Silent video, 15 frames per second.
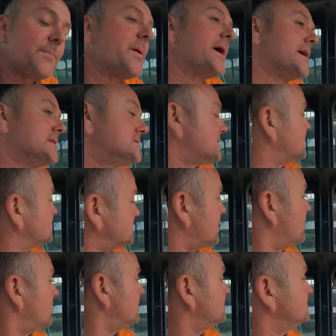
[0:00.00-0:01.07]
pigs, these
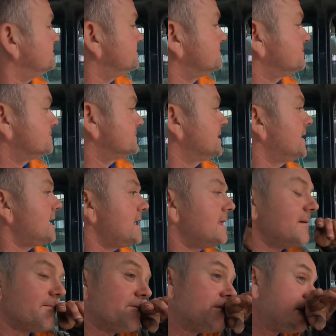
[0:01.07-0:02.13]
ones.
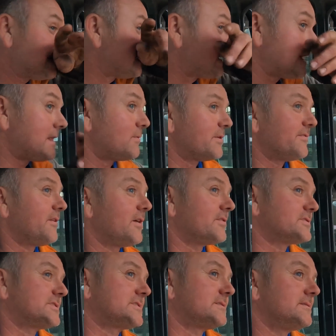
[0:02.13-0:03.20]
Yeah, we've
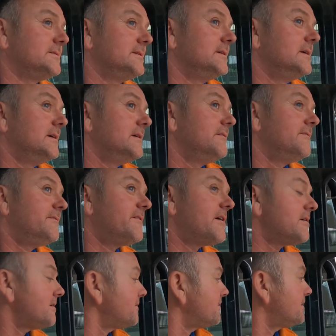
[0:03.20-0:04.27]
lost
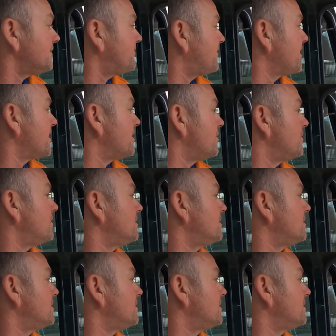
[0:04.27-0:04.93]
very few.